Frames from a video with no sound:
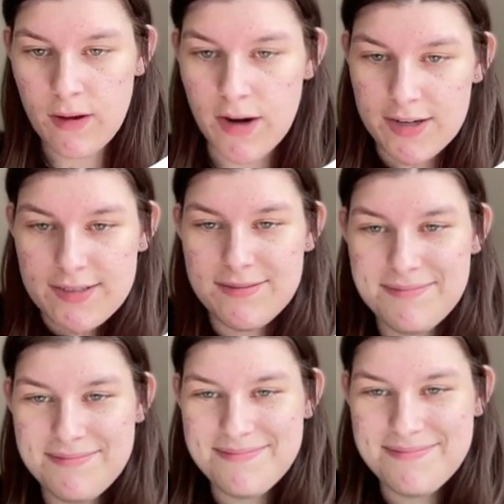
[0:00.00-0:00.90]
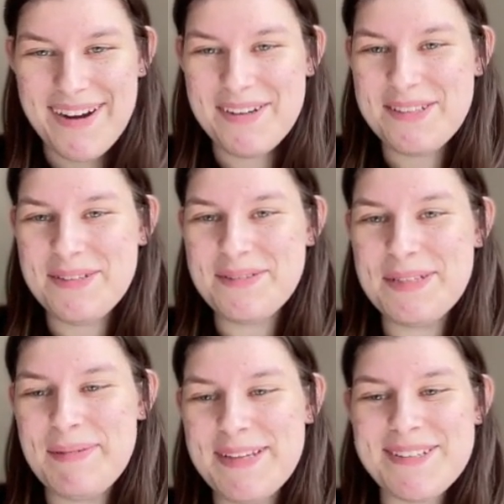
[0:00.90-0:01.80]
our accuracy
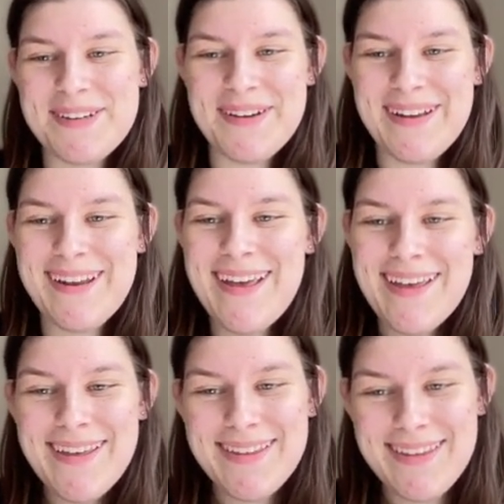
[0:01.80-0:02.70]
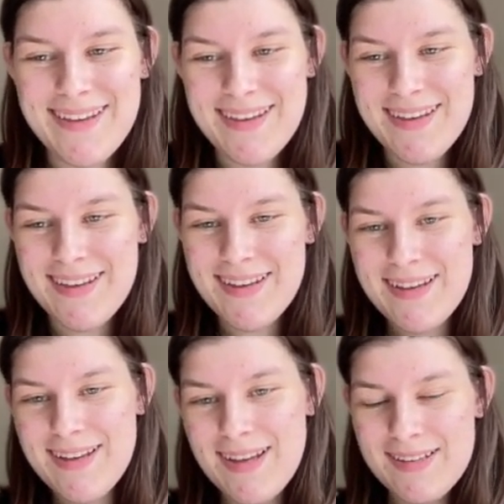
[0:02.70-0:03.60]
was based on
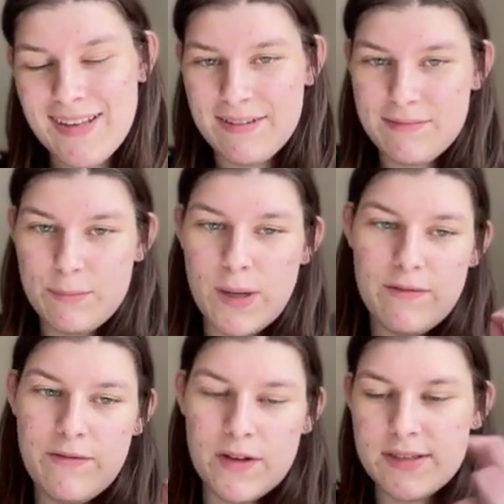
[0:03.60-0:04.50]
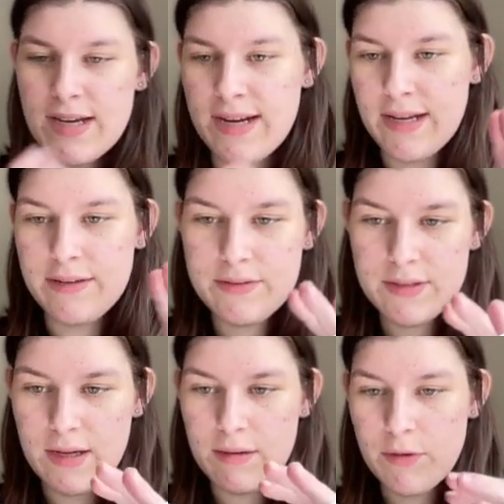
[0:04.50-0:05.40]
the like false
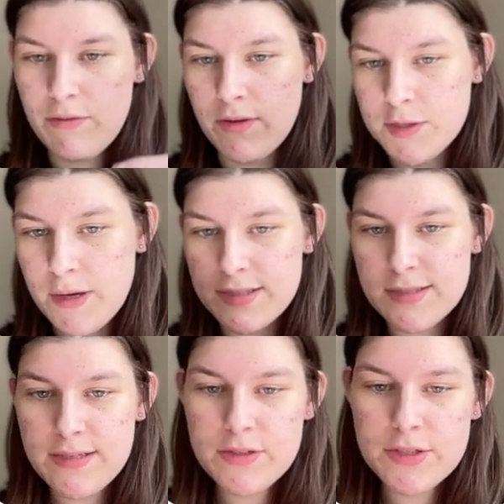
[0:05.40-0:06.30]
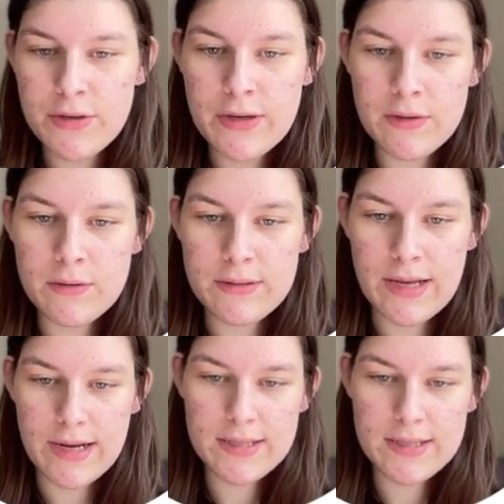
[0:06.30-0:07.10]
negatives or false positives. So like